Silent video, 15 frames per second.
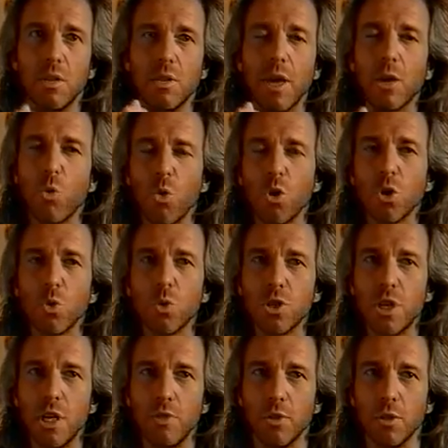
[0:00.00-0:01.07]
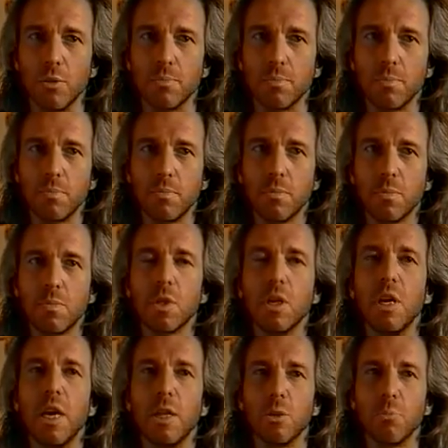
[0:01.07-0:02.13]
That order was given,
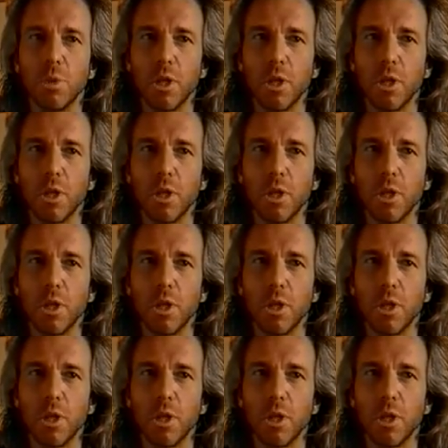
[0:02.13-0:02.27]
and the